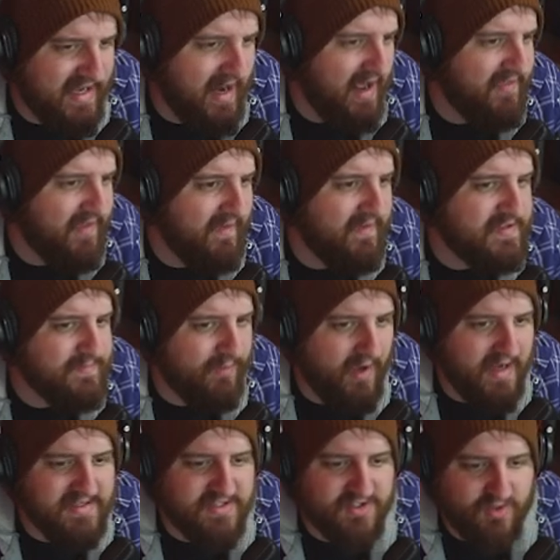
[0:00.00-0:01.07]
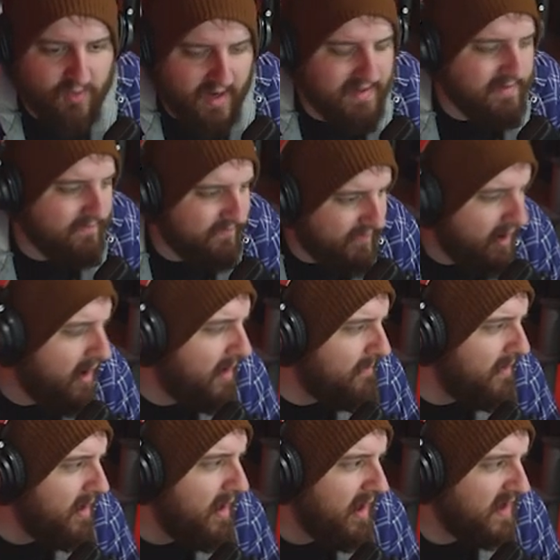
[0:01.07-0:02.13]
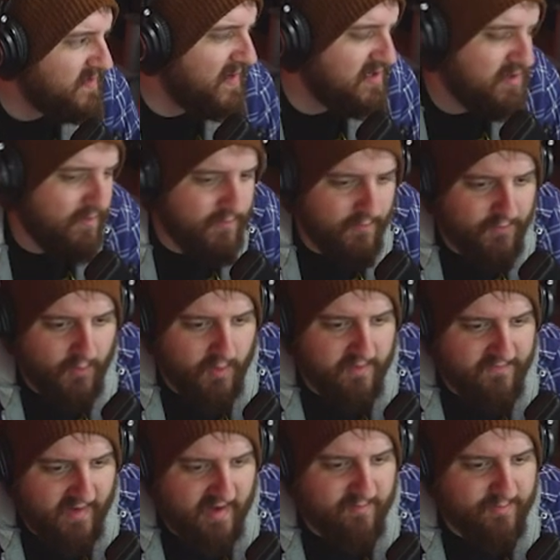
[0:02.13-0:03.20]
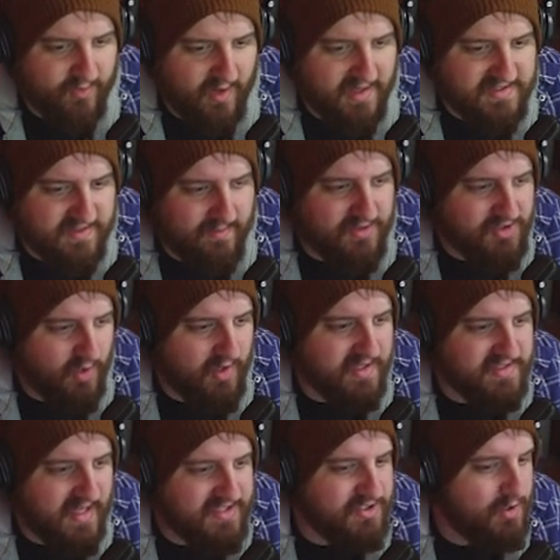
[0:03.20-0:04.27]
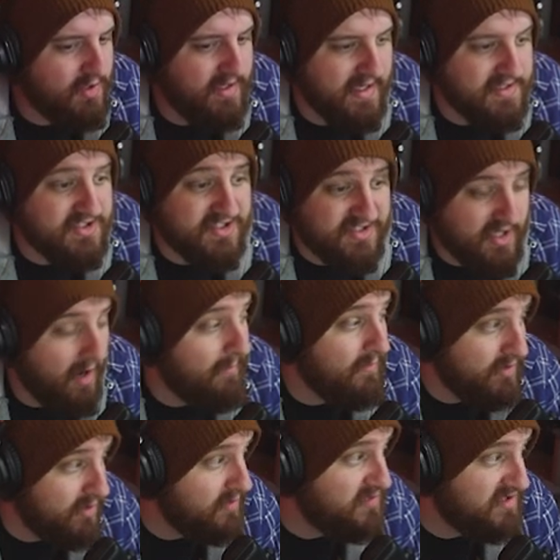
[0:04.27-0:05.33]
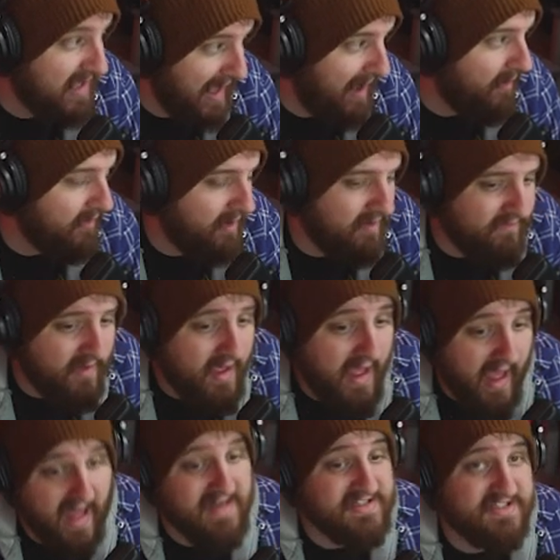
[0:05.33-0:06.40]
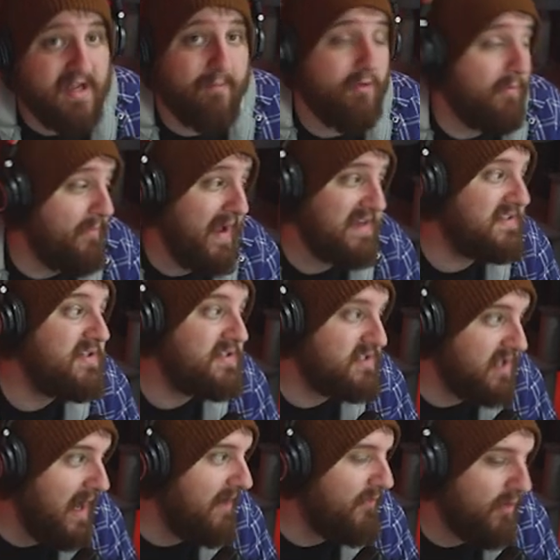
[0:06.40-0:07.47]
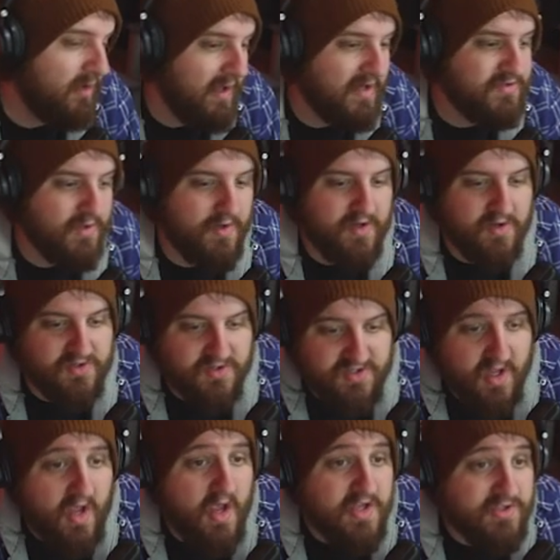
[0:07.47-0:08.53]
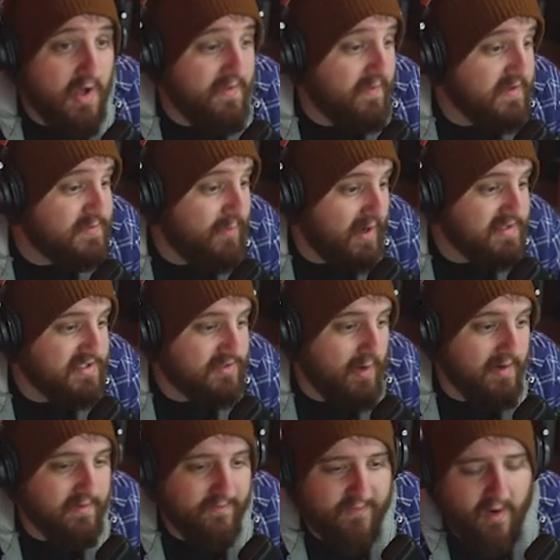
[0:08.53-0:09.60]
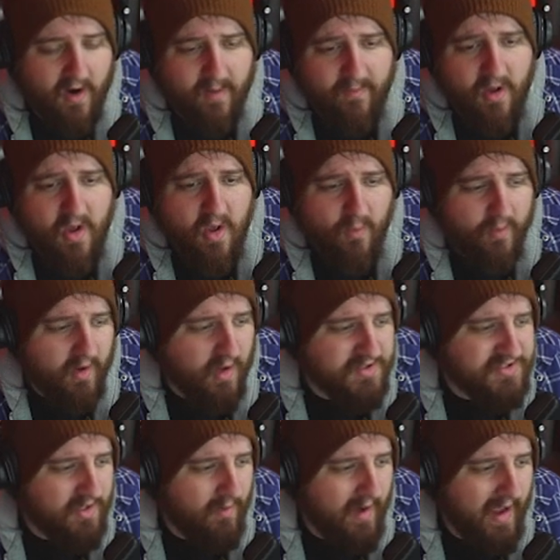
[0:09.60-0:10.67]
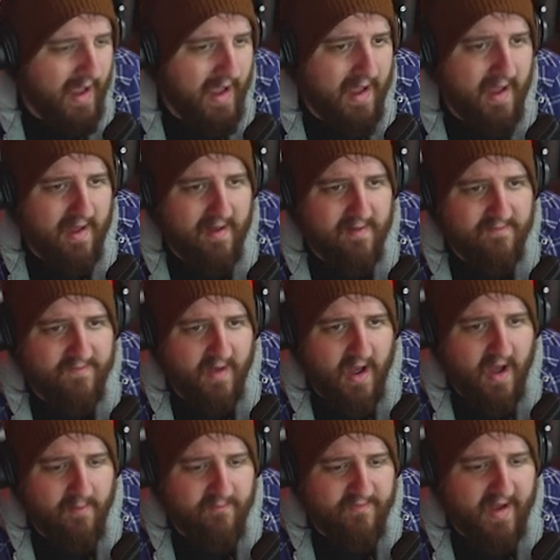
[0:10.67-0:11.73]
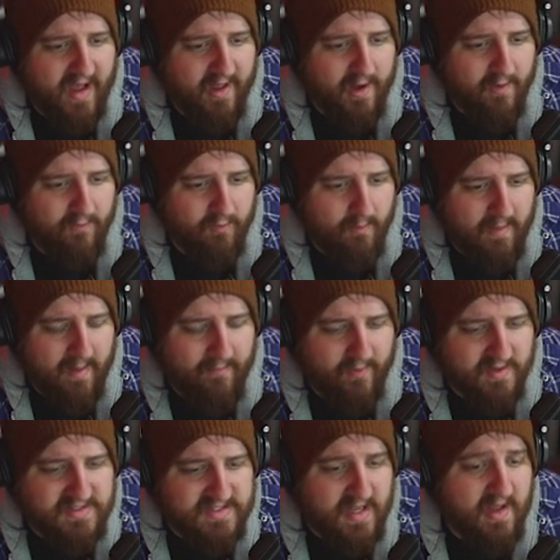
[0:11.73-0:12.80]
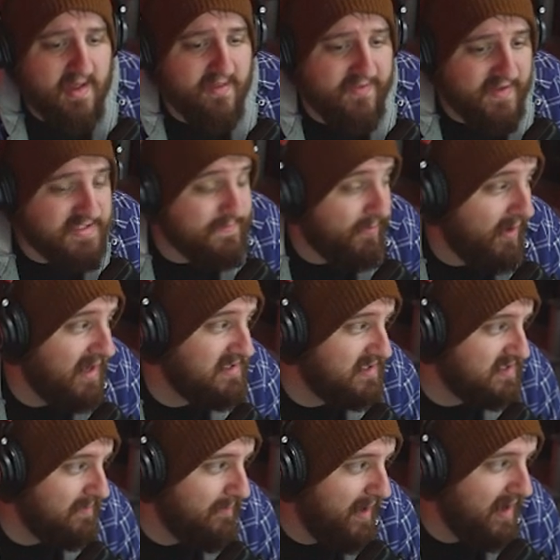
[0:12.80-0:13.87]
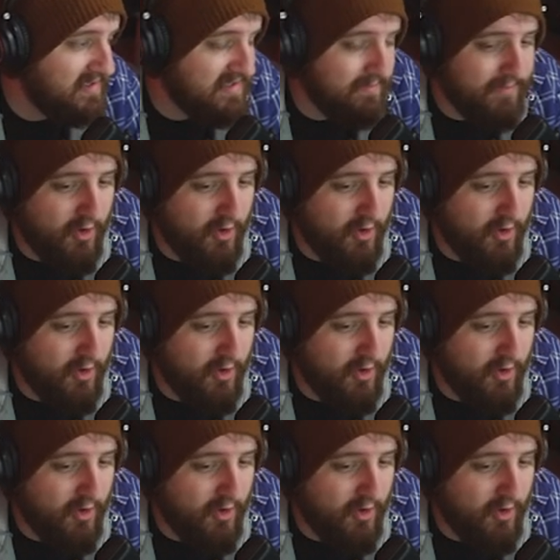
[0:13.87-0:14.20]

I think this place is great to farm, especially if you're 45 plus. The majority of sets you can get some use out of, and some are best in slot for Electro users. So I think this place is great to farm. We also have Valley of Remembrance. This place is amazing.